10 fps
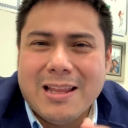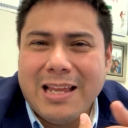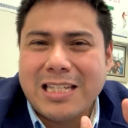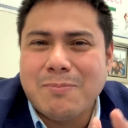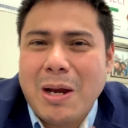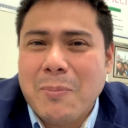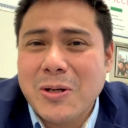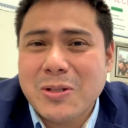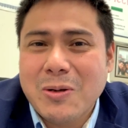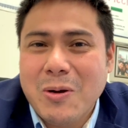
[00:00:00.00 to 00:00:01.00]
That's my
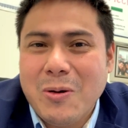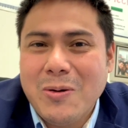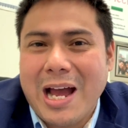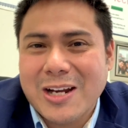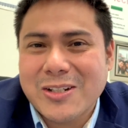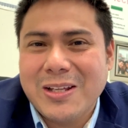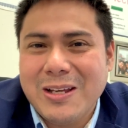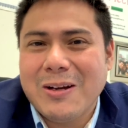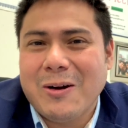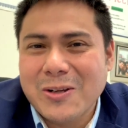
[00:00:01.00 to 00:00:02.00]
personal goal,
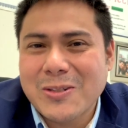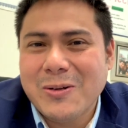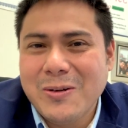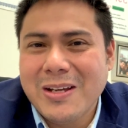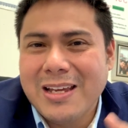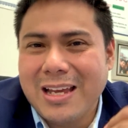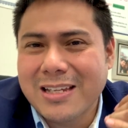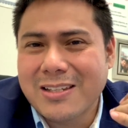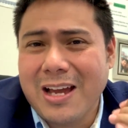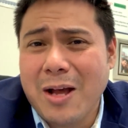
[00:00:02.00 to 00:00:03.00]
actually, also, is
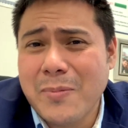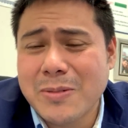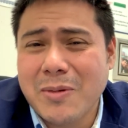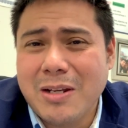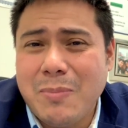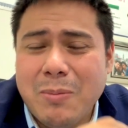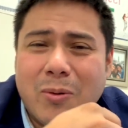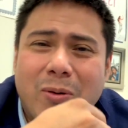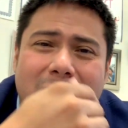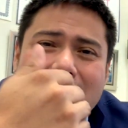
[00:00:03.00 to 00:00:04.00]
to help as many people